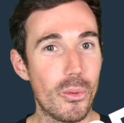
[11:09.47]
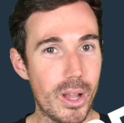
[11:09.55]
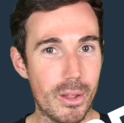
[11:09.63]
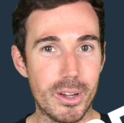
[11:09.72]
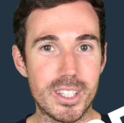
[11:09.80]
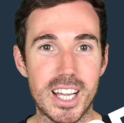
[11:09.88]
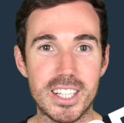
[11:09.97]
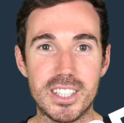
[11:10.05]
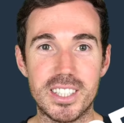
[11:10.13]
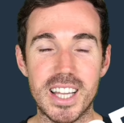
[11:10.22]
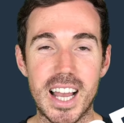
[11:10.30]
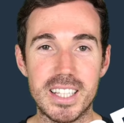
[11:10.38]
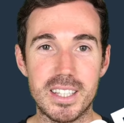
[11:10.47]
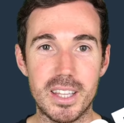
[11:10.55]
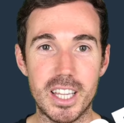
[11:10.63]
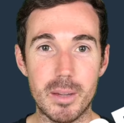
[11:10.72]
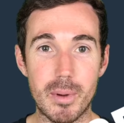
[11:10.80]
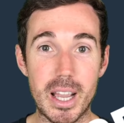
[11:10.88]
whether it's actually starting to
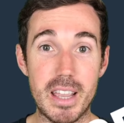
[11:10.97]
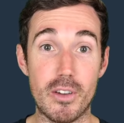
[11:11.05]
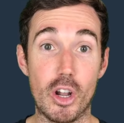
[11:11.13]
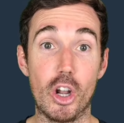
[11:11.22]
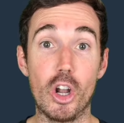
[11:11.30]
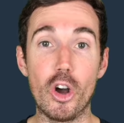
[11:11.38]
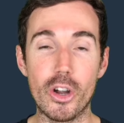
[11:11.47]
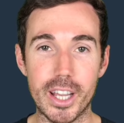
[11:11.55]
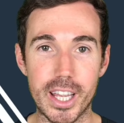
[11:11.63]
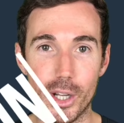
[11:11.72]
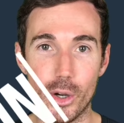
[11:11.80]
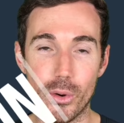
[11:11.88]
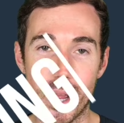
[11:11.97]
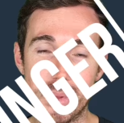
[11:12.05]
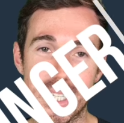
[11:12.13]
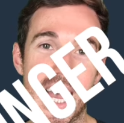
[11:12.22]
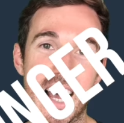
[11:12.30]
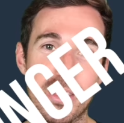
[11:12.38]
think about even longer hill
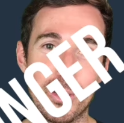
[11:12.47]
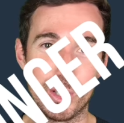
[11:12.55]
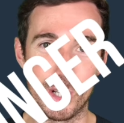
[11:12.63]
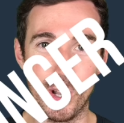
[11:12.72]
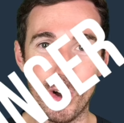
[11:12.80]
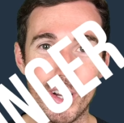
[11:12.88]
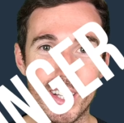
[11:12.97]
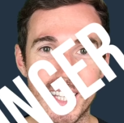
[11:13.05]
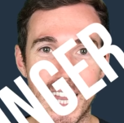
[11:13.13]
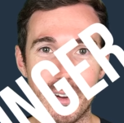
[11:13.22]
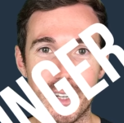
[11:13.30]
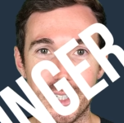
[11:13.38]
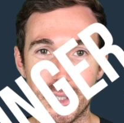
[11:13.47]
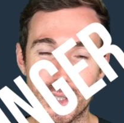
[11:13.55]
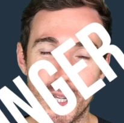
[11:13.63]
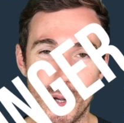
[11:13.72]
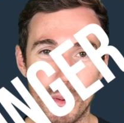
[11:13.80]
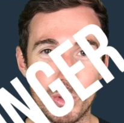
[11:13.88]
reps and those longer downhills,
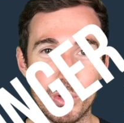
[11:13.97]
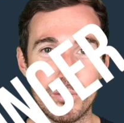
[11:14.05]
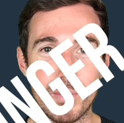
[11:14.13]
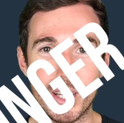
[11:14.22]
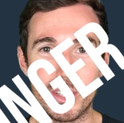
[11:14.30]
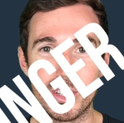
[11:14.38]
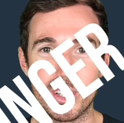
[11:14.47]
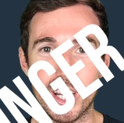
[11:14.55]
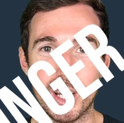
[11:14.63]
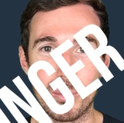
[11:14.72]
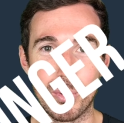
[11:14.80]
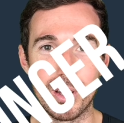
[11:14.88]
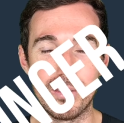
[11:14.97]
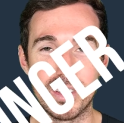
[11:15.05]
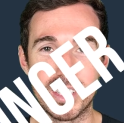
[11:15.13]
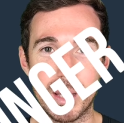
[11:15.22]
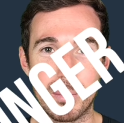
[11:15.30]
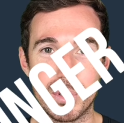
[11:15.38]
which we've mentioned in a
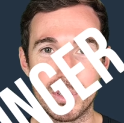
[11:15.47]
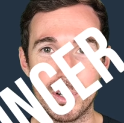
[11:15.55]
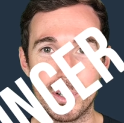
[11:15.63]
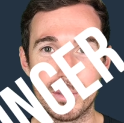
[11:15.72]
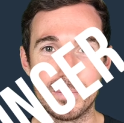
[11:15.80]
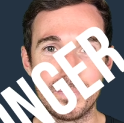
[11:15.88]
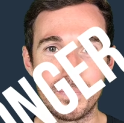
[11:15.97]
previous episode.